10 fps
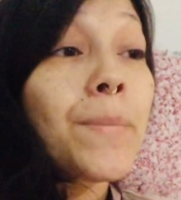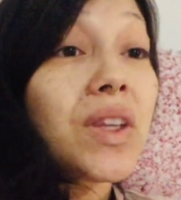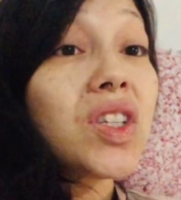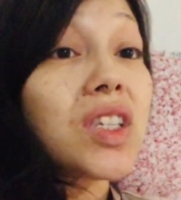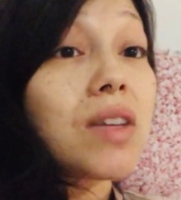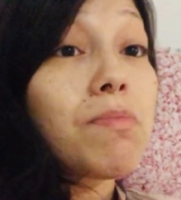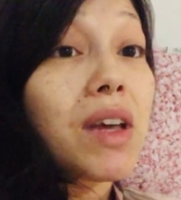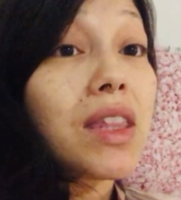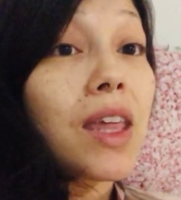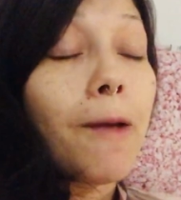This is a
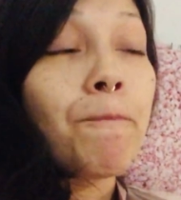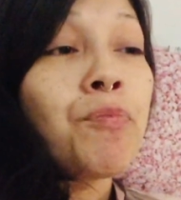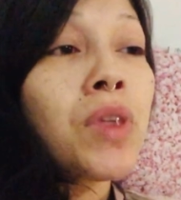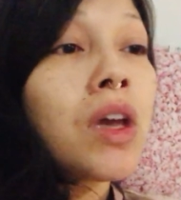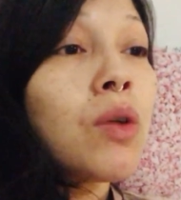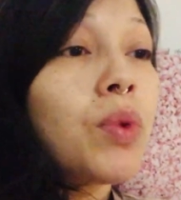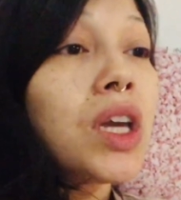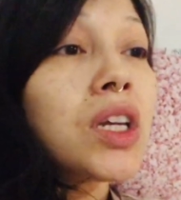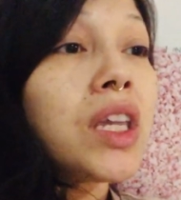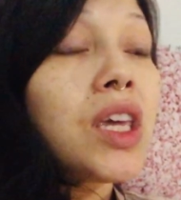big thing. We
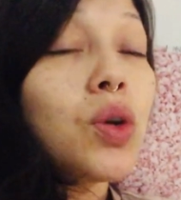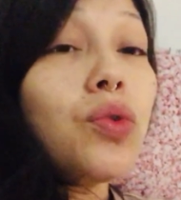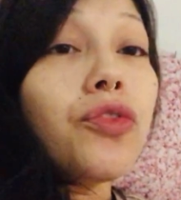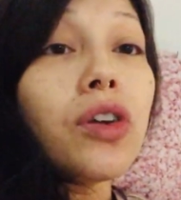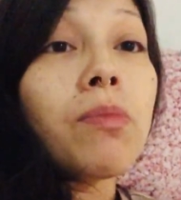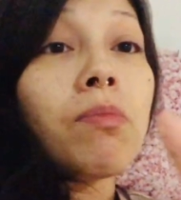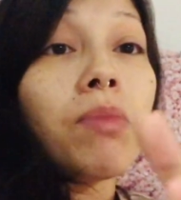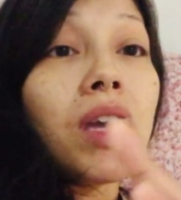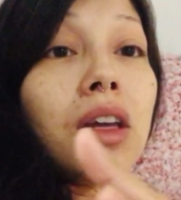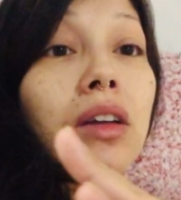can heal from
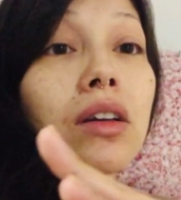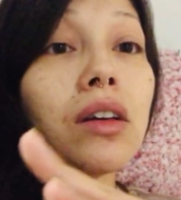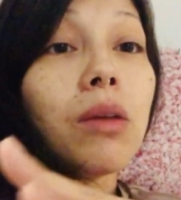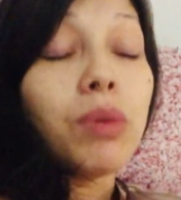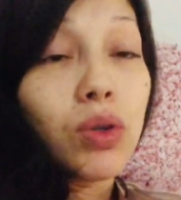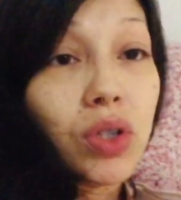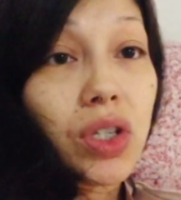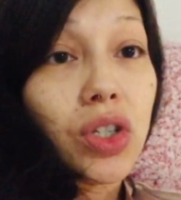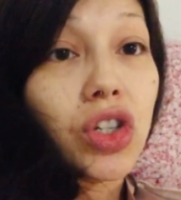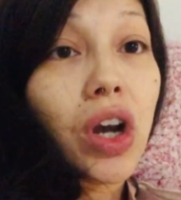being abused
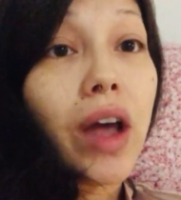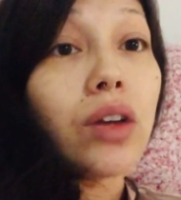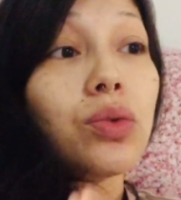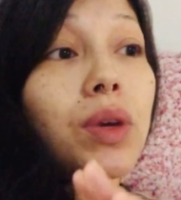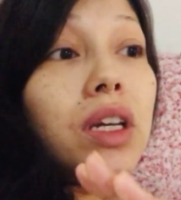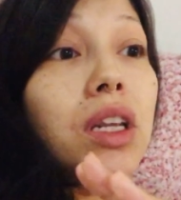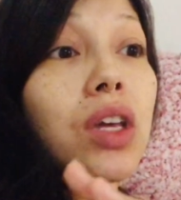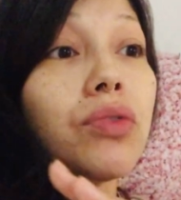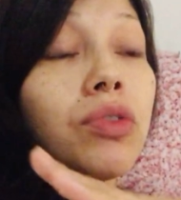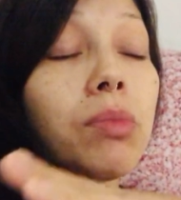as a child. We can heal from